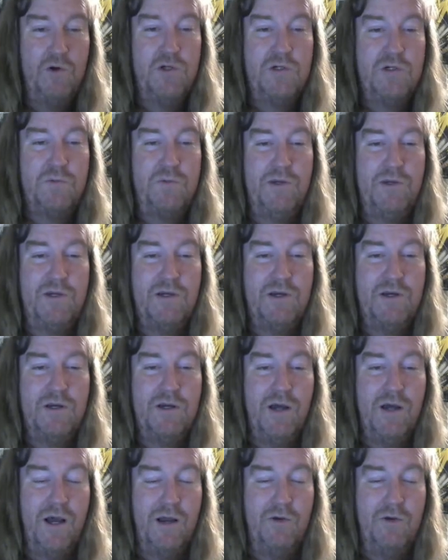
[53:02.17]
because
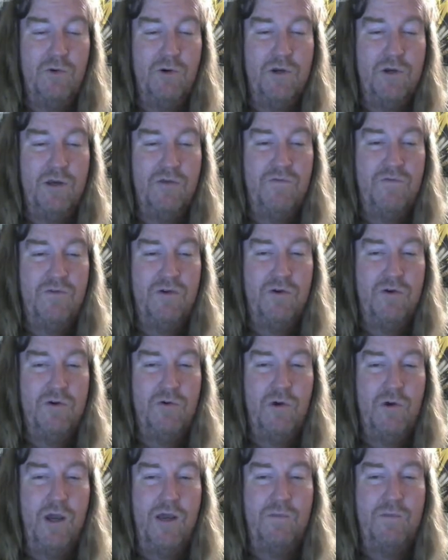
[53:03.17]
I will give you
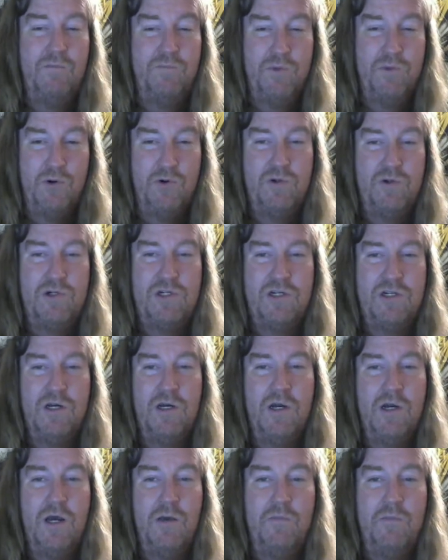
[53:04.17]
a boost
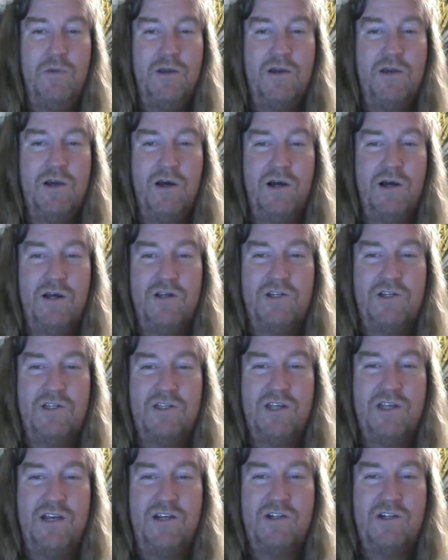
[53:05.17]
because
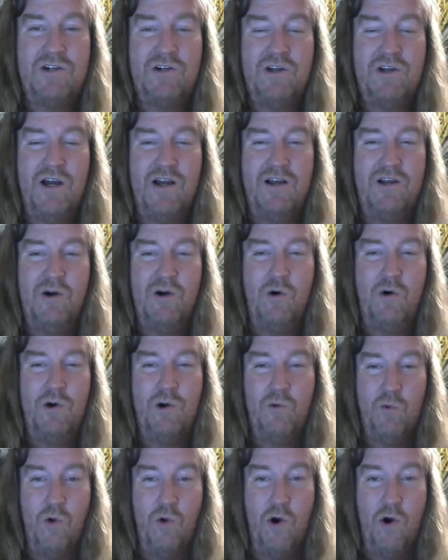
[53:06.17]
things are kind of going
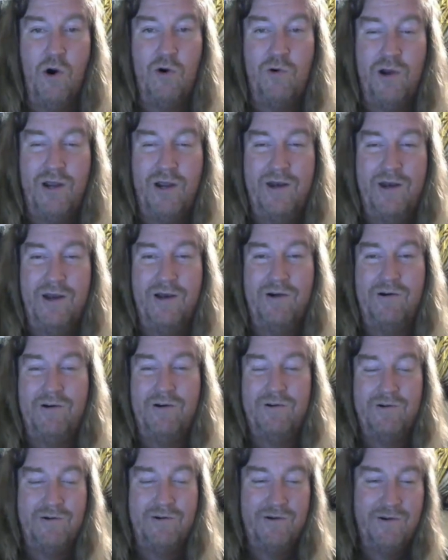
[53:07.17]
wrong right now
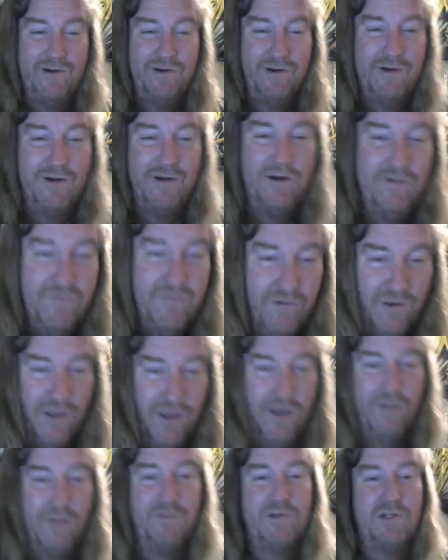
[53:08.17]
for them,
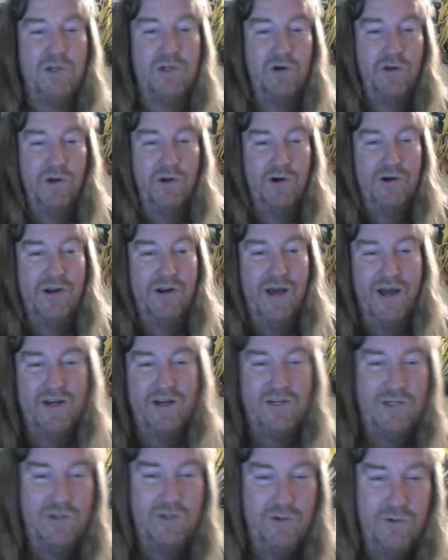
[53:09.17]
so they're not
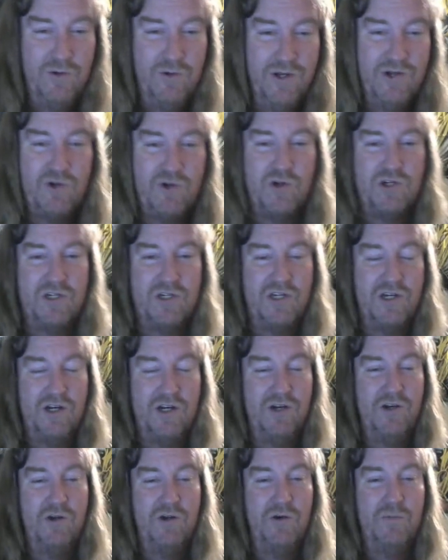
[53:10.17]
too interested in
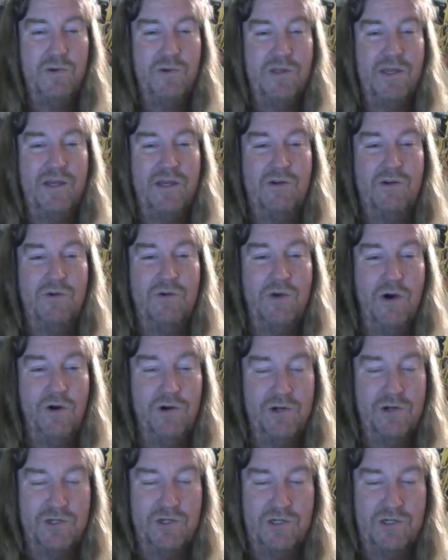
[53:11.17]
you, but they do notice.